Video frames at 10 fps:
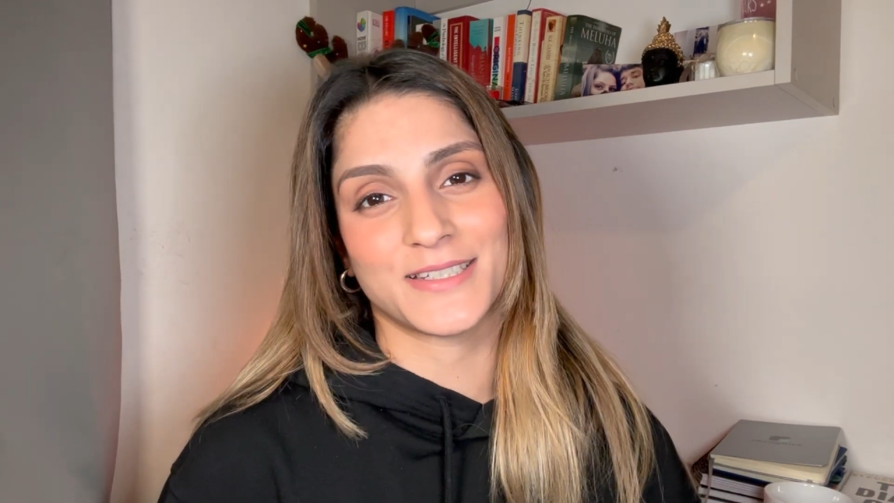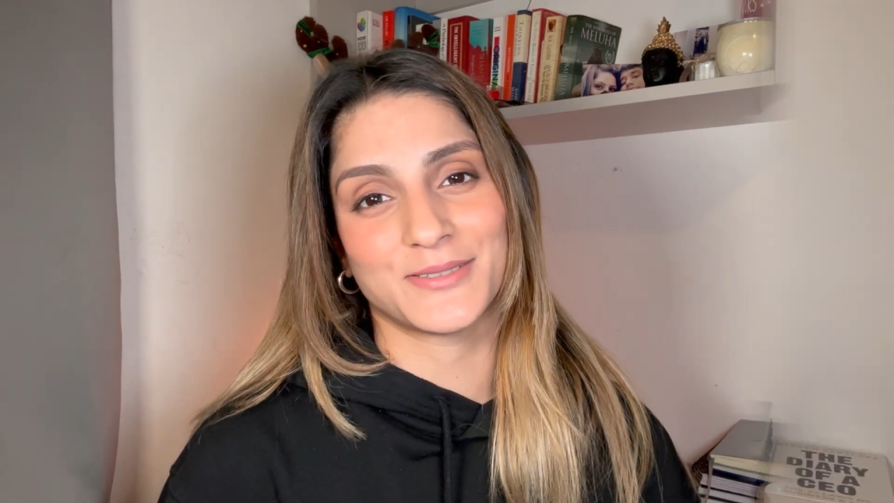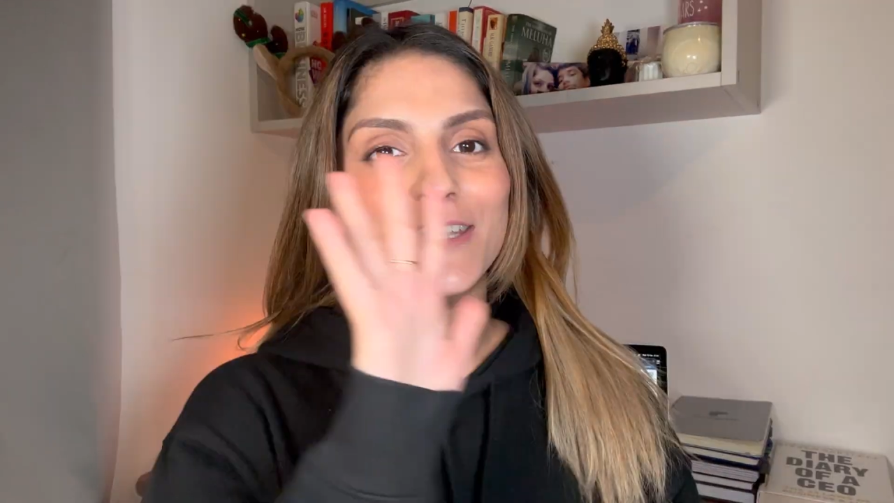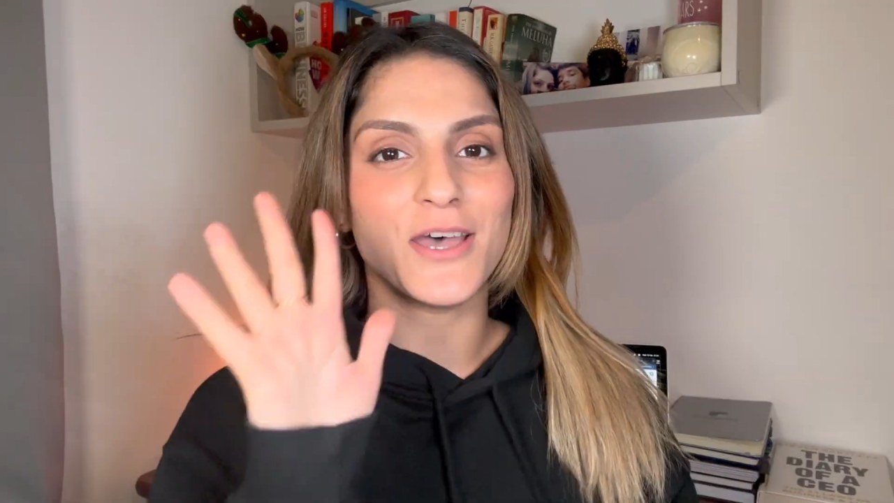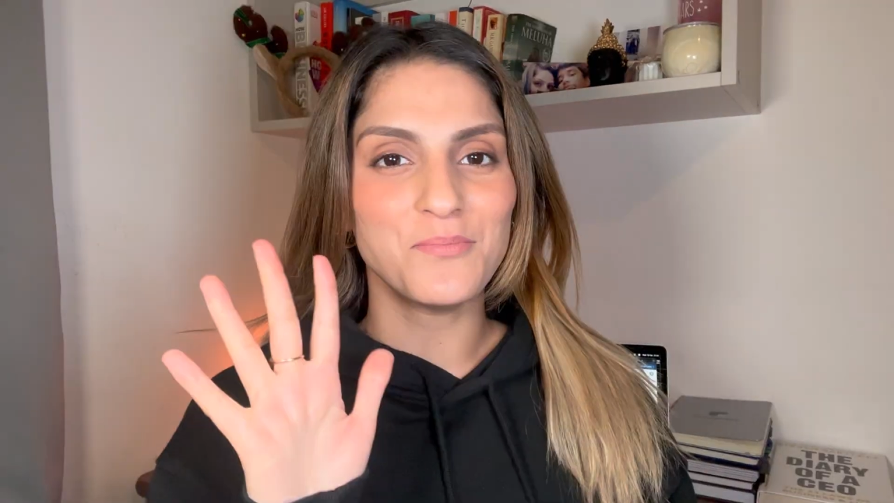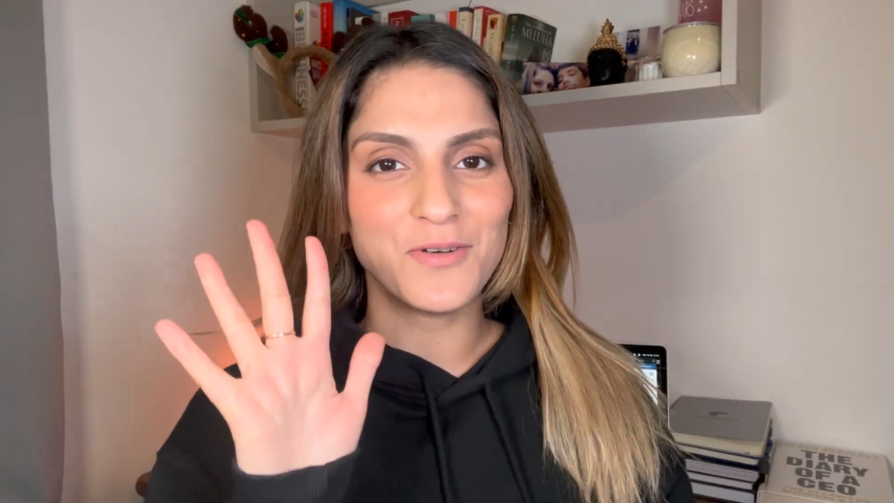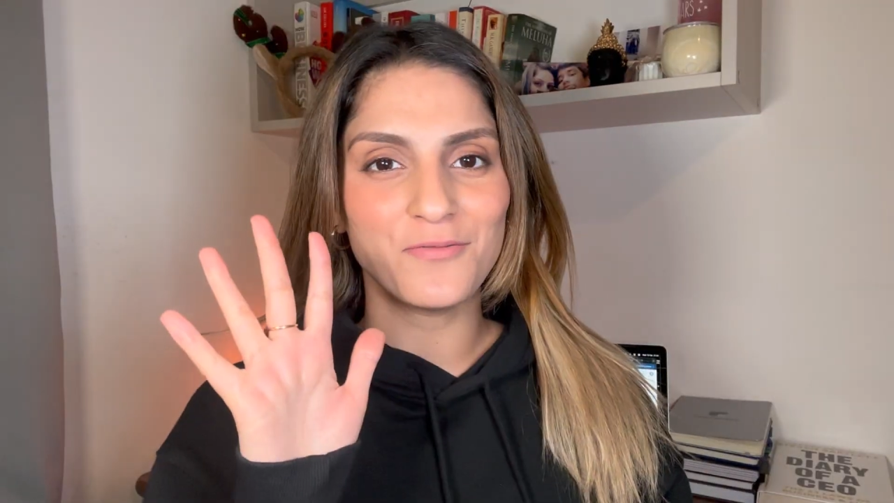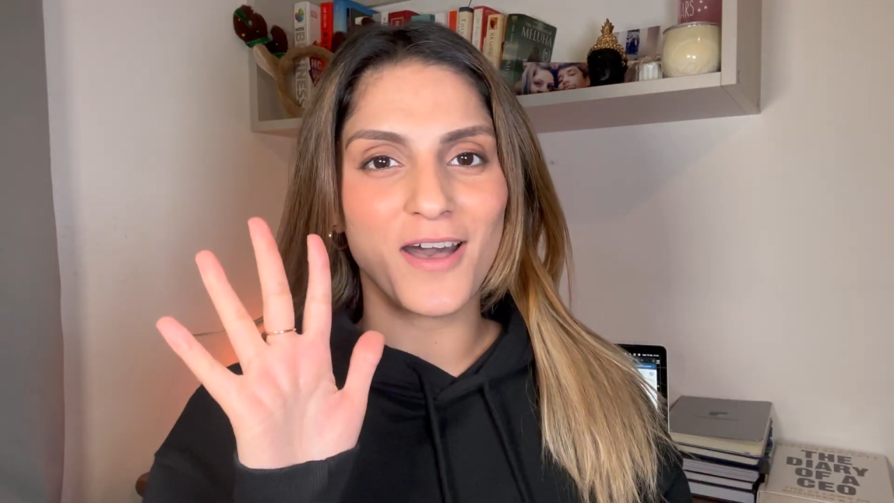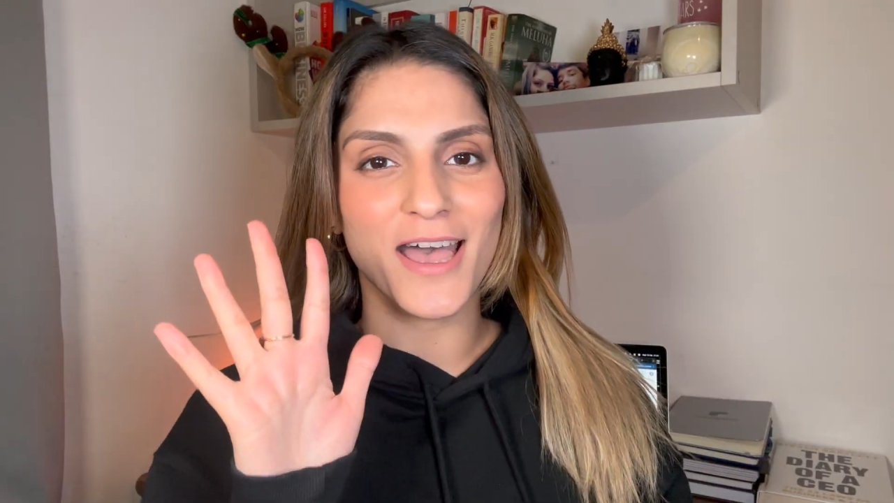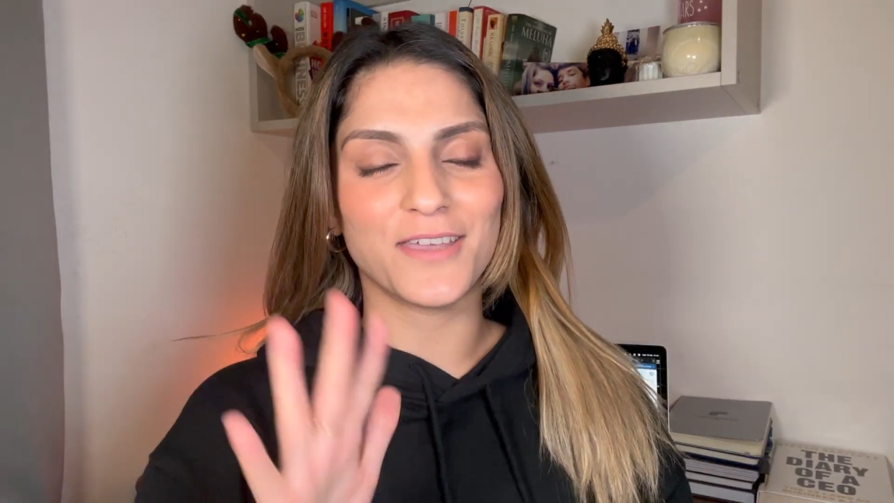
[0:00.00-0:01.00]
Number
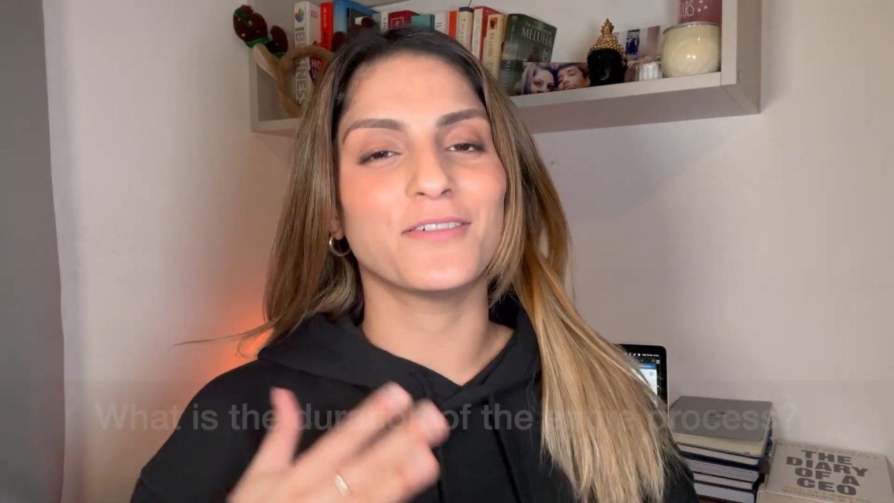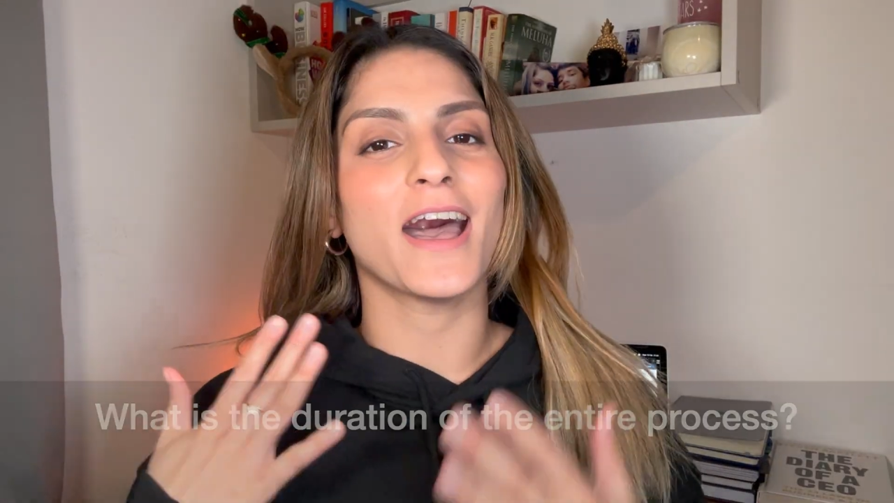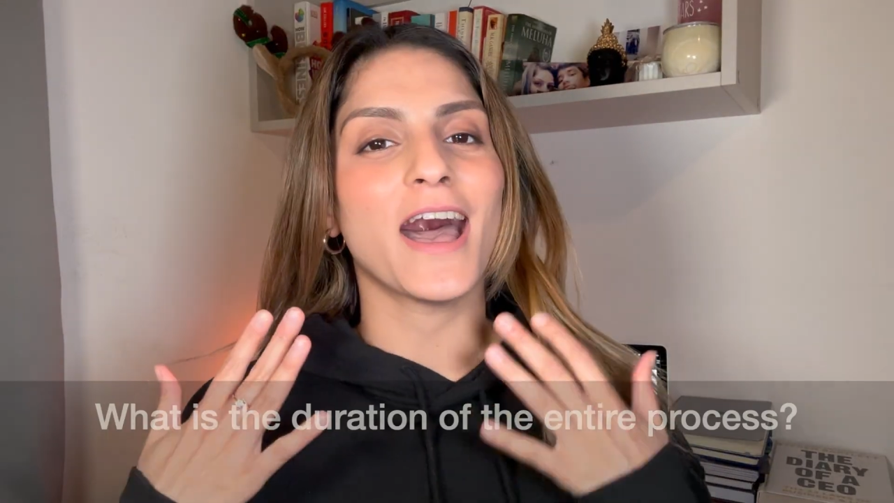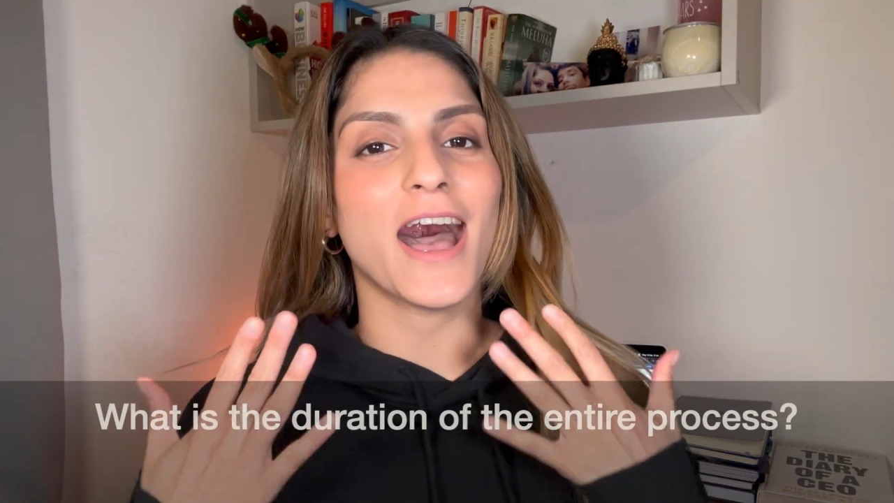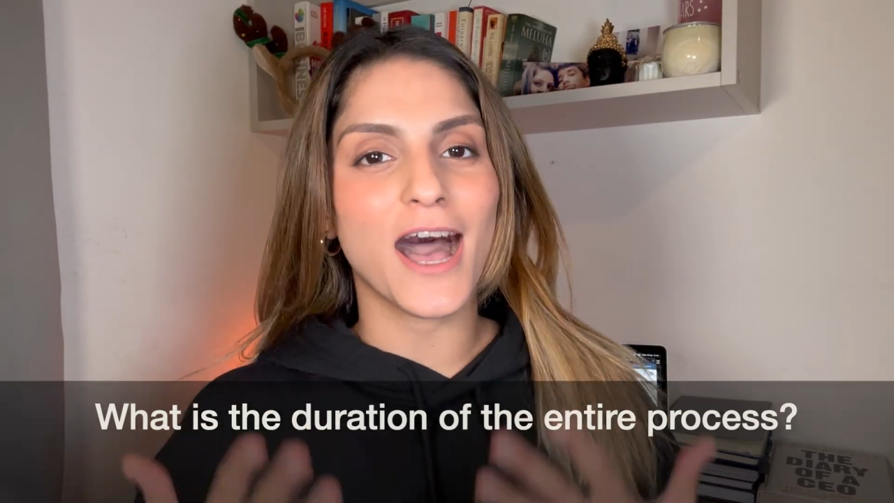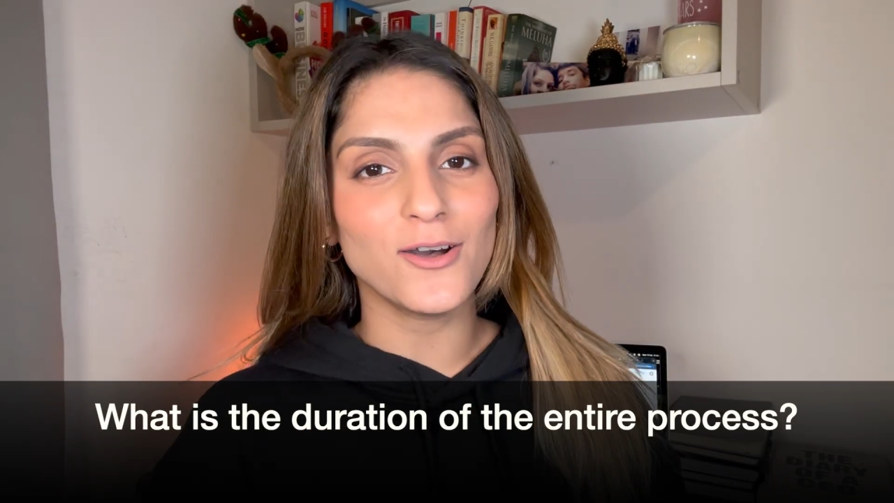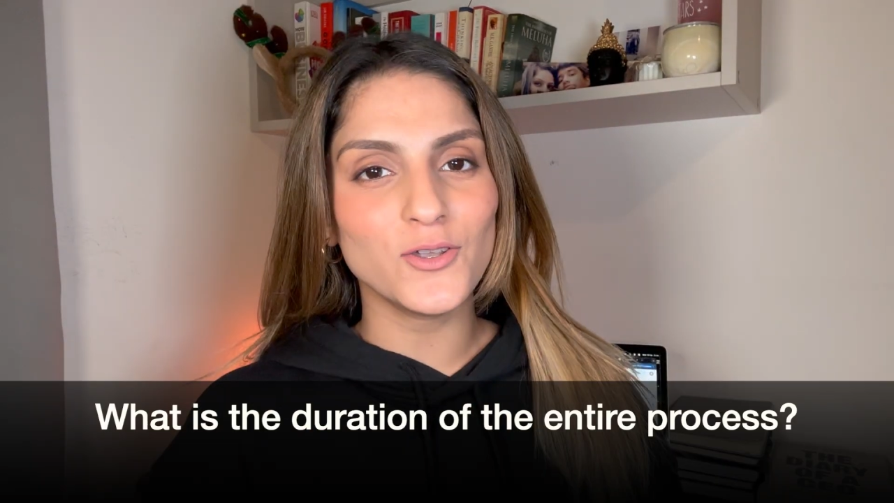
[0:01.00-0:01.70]
five, how